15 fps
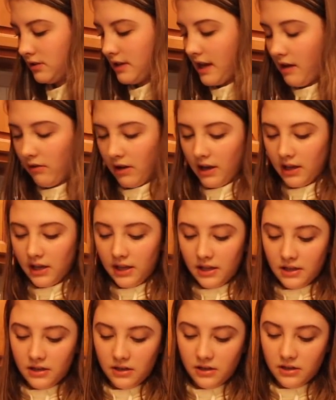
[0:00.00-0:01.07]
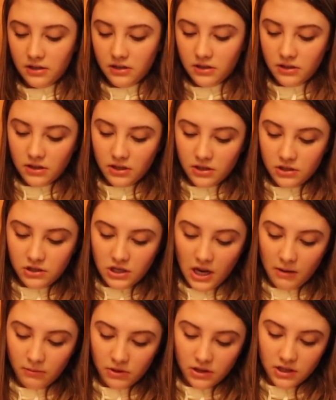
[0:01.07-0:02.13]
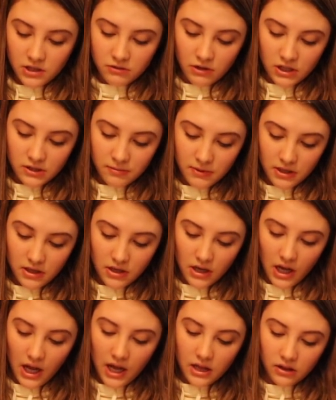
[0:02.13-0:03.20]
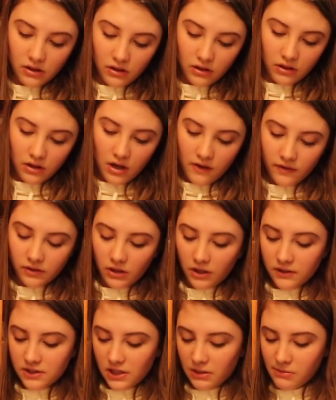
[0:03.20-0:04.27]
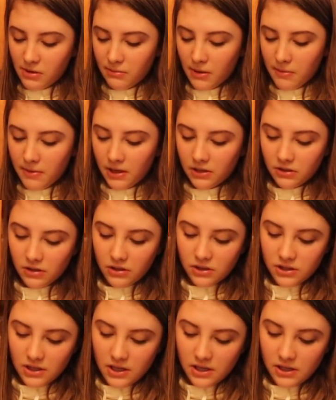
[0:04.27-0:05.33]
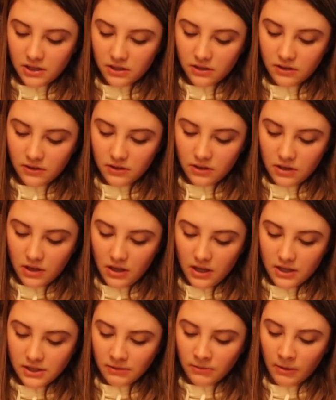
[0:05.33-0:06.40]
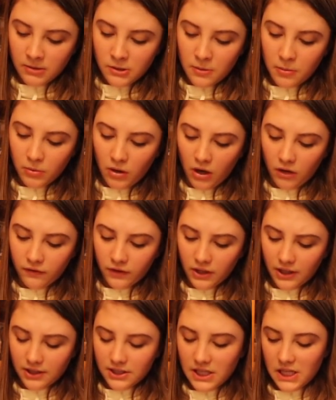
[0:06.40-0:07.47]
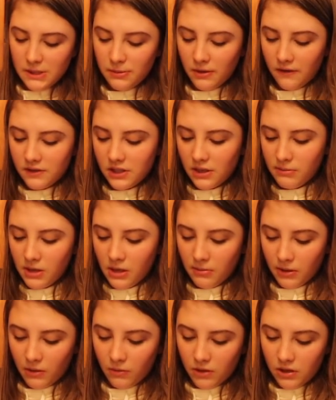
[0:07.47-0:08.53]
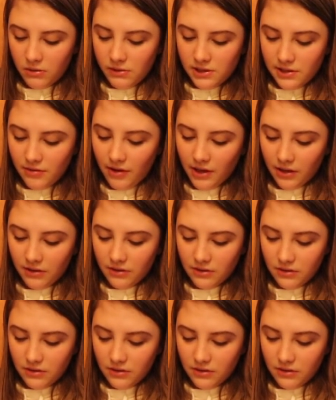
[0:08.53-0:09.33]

Now I can jam with this recipe. I love a lot of cinnamon in my baked goods, and sometimes people call for like a teaspoon of cinnamon. I'm like, what are we doing?